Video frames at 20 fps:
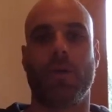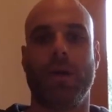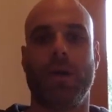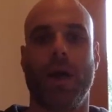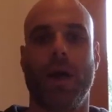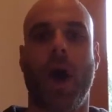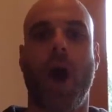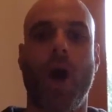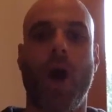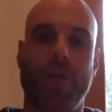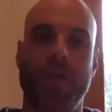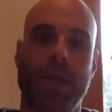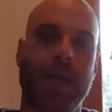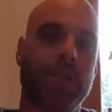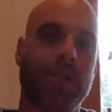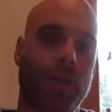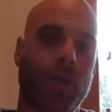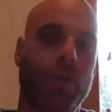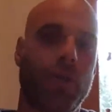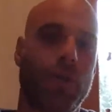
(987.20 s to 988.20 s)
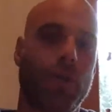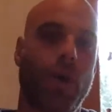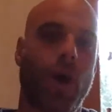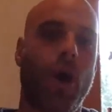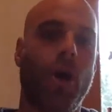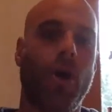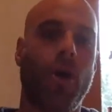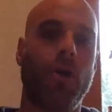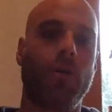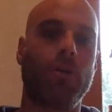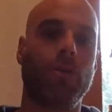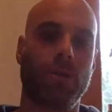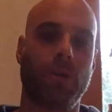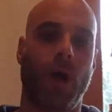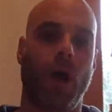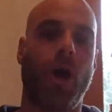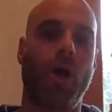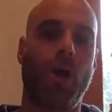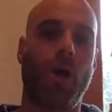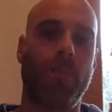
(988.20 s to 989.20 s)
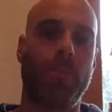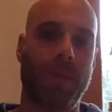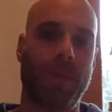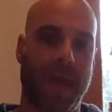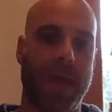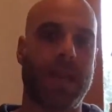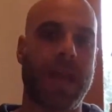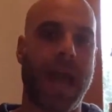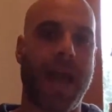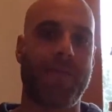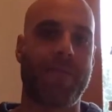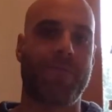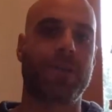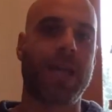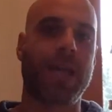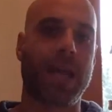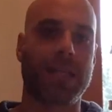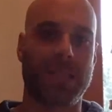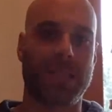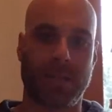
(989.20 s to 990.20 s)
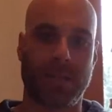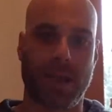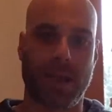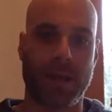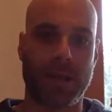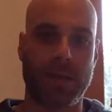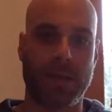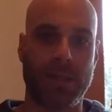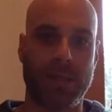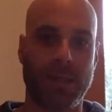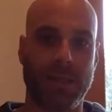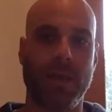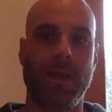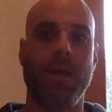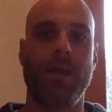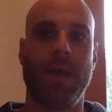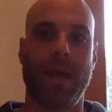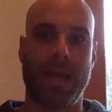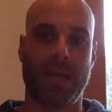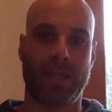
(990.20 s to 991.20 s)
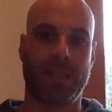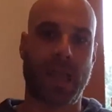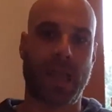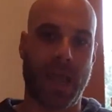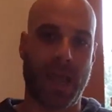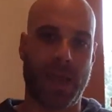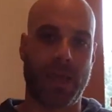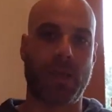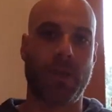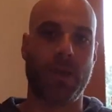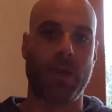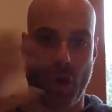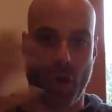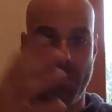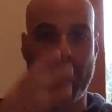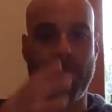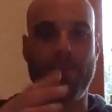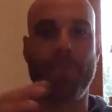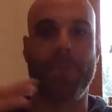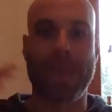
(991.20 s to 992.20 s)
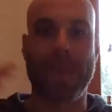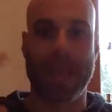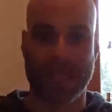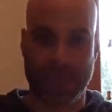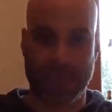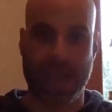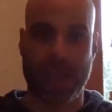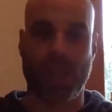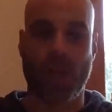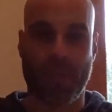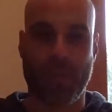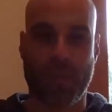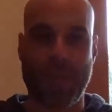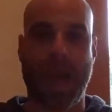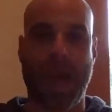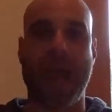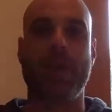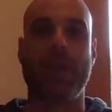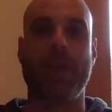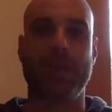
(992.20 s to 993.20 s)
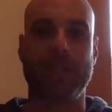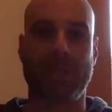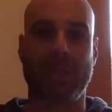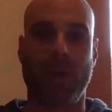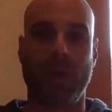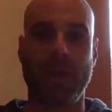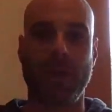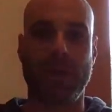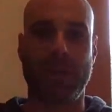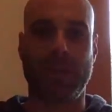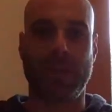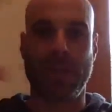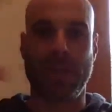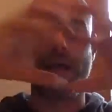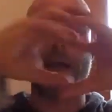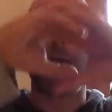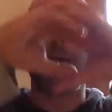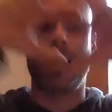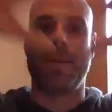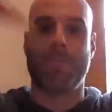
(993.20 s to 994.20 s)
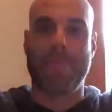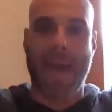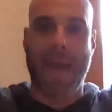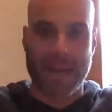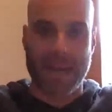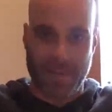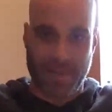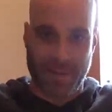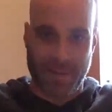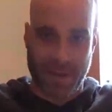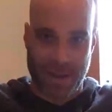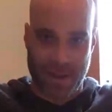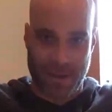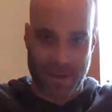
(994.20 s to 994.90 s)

All they do, all paid advertising does is take your bad results and magnify them.